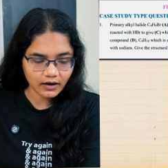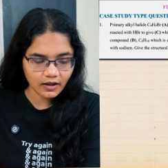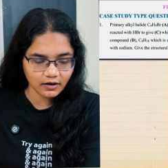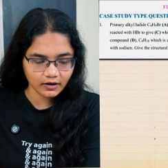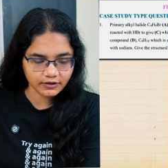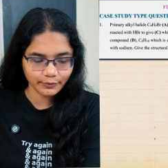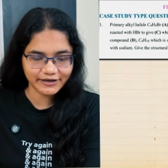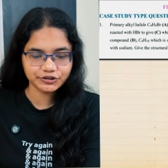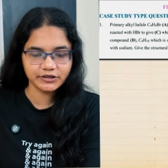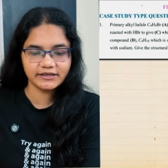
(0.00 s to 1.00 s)
The
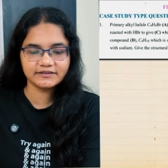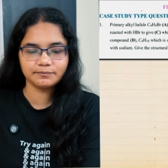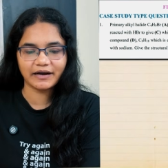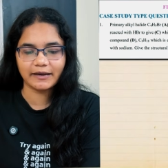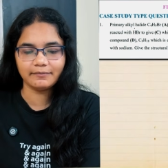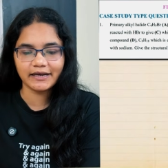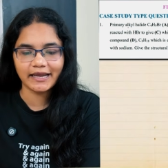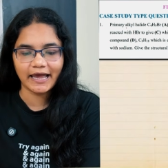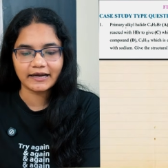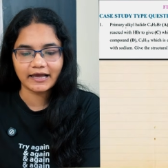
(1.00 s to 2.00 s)
question is primary
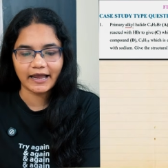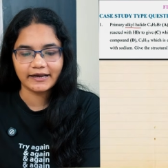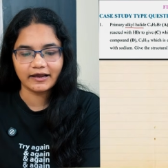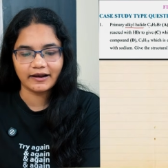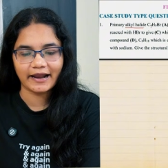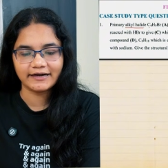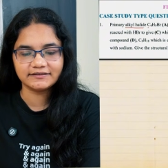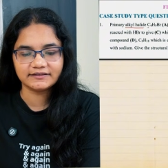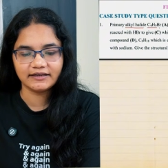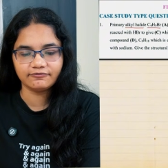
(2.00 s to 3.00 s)
alkyl halide
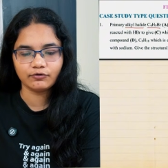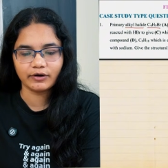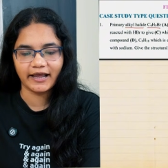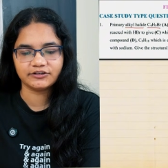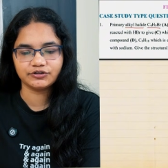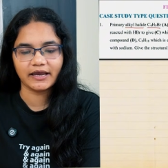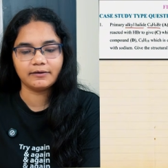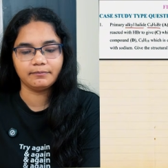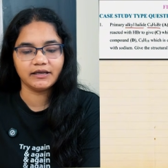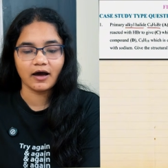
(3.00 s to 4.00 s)

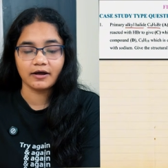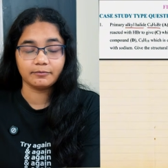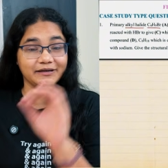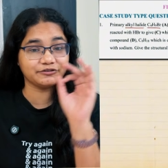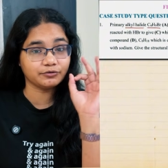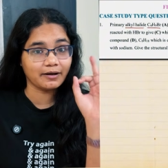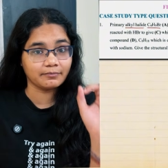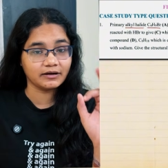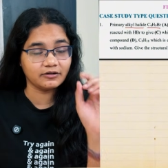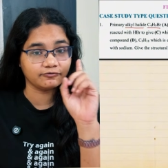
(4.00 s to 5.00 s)
C4H9Br. Please
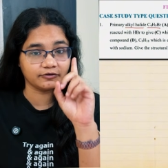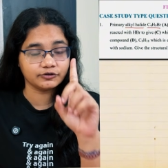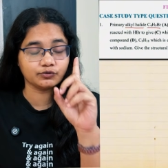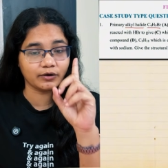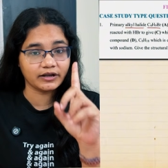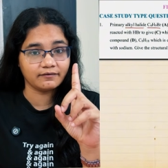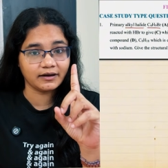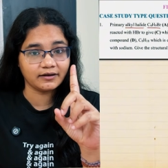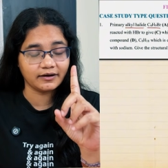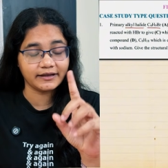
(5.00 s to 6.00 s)
remember the first word
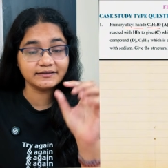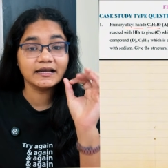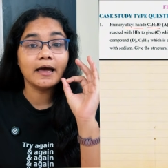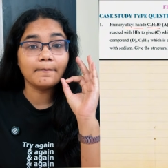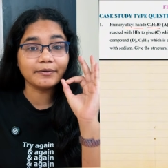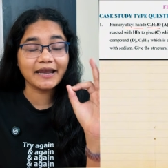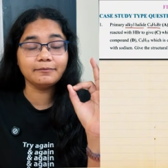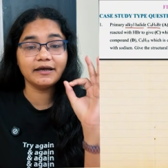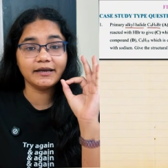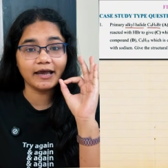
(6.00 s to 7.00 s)
given here is
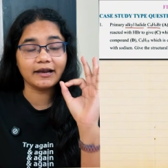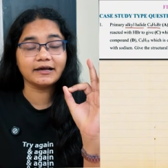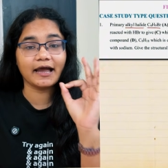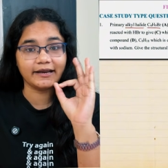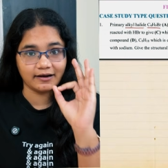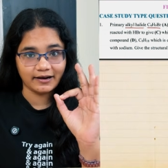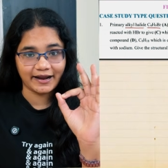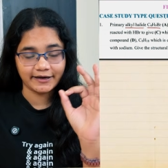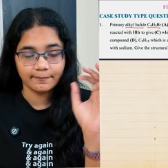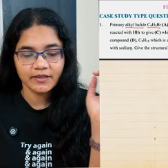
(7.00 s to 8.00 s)
primary alkyl
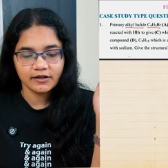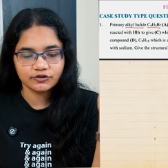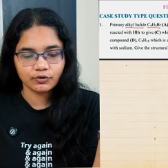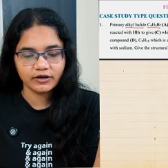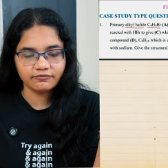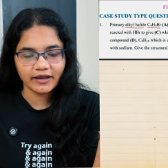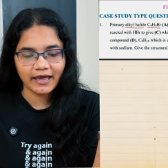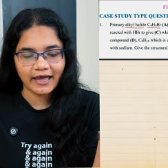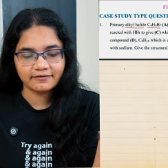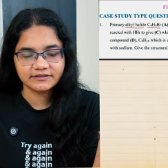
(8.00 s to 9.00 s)
halide. So if I
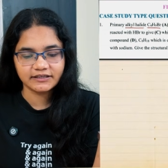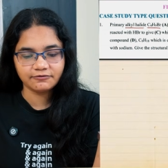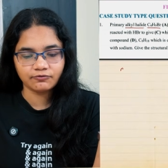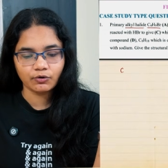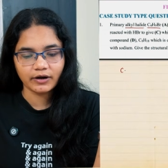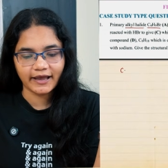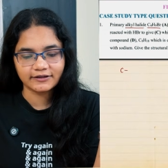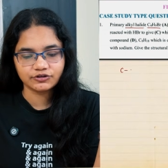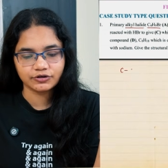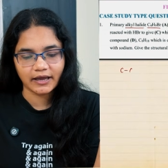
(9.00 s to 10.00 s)
have
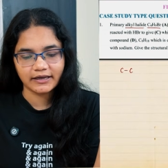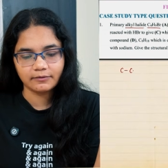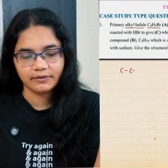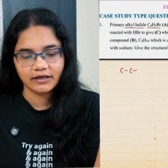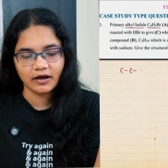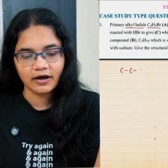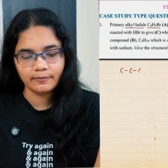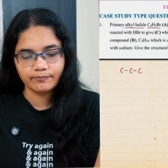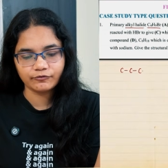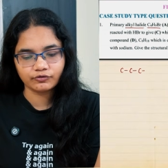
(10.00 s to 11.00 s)
C4H9Br,
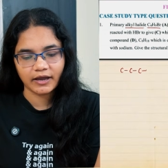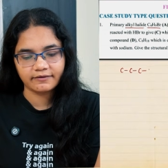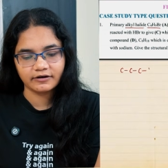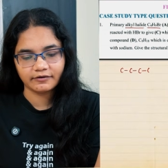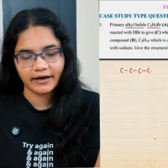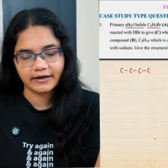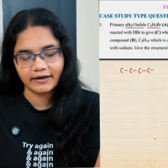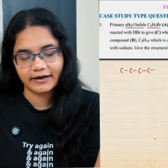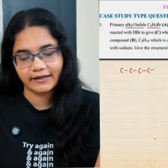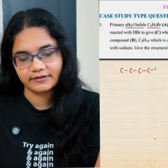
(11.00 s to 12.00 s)
so I will write it
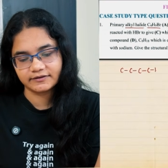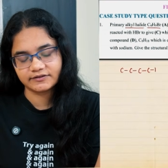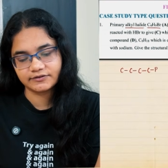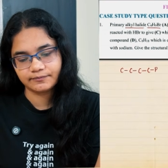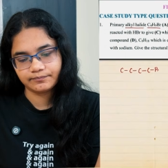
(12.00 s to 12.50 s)
like this.